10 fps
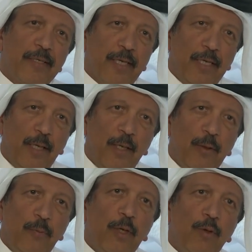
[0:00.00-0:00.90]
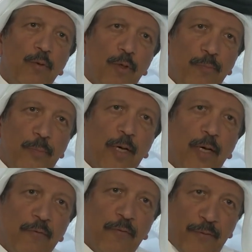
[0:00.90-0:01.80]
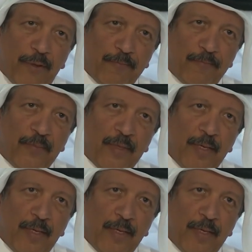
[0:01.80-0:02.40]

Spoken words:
study, we do it behalf of them.